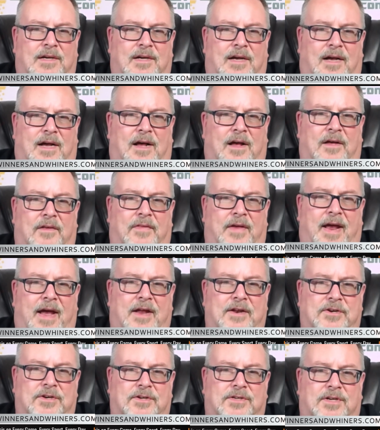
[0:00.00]
In
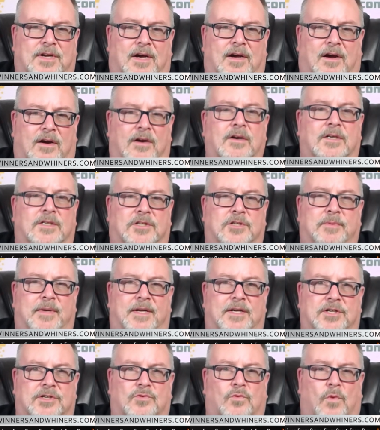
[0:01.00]
just
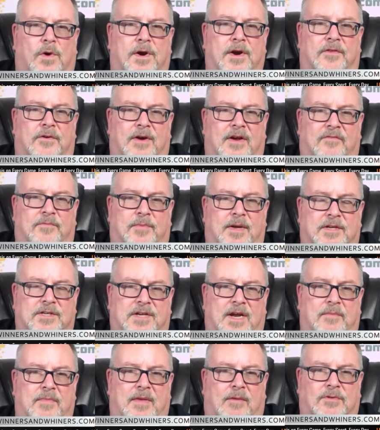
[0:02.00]
one other FBS
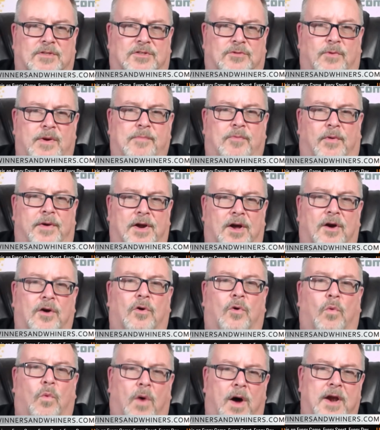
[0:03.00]
game, that was
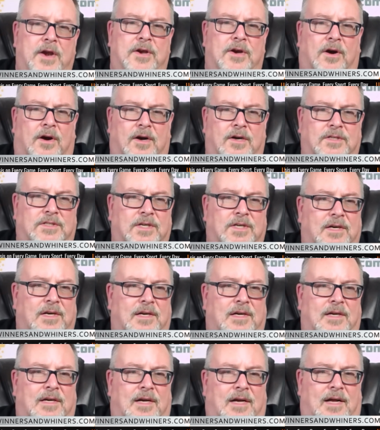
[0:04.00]
3.01 yards
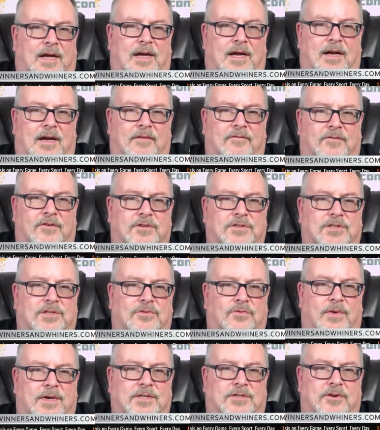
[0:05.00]
versus
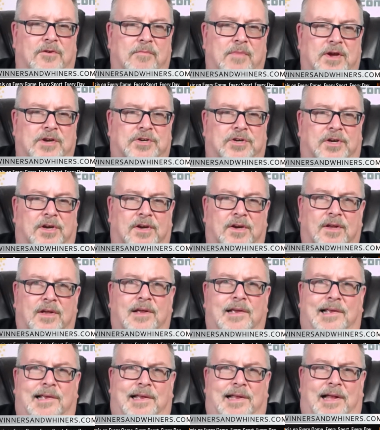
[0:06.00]
Western Michigan.
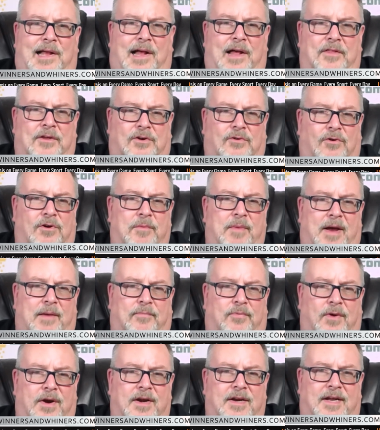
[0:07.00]
The quarterback,
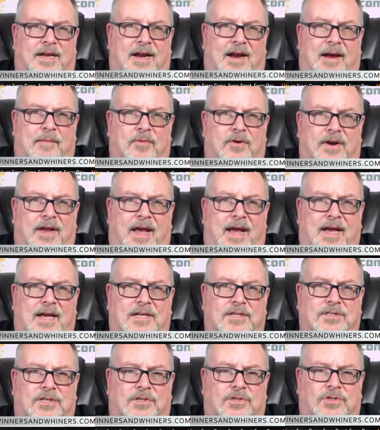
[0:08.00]
Brent Gabbert,
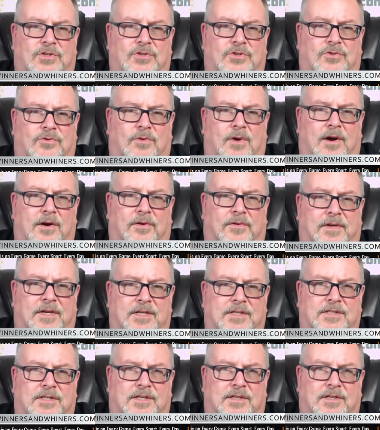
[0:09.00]
has struggled.
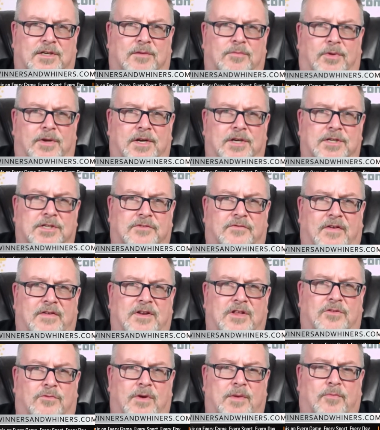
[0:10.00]
He's completing just
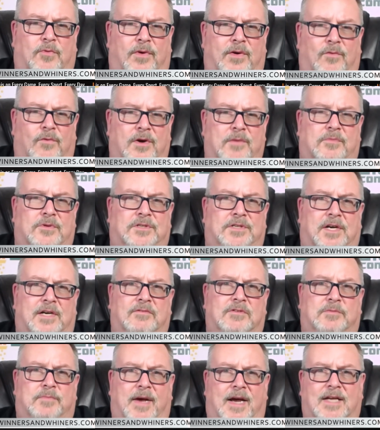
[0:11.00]
53.1% of
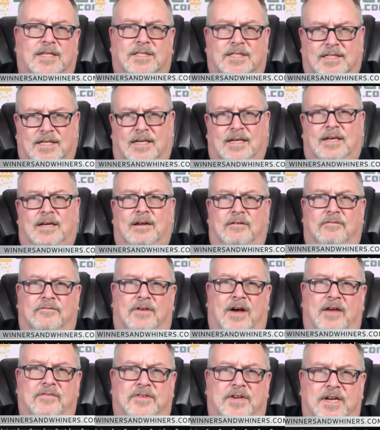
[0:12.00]
his passes,
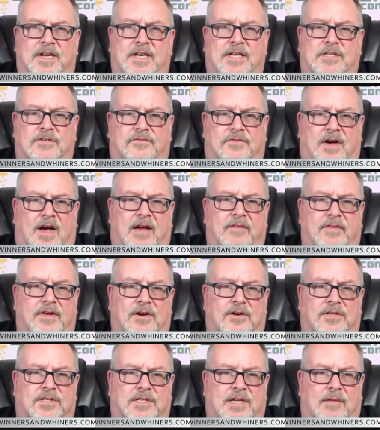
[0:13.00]
5 TDs, 5
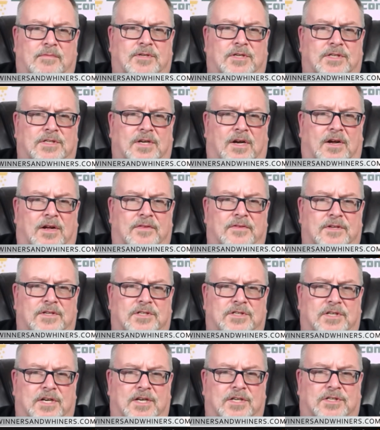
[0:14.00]
interceptions on the
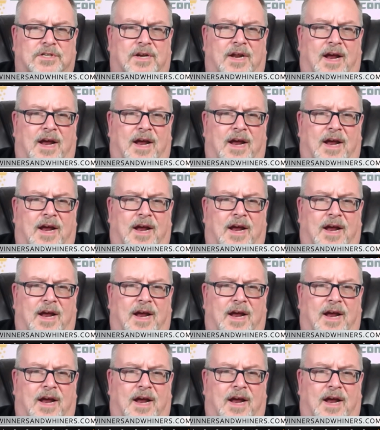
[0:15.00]
season.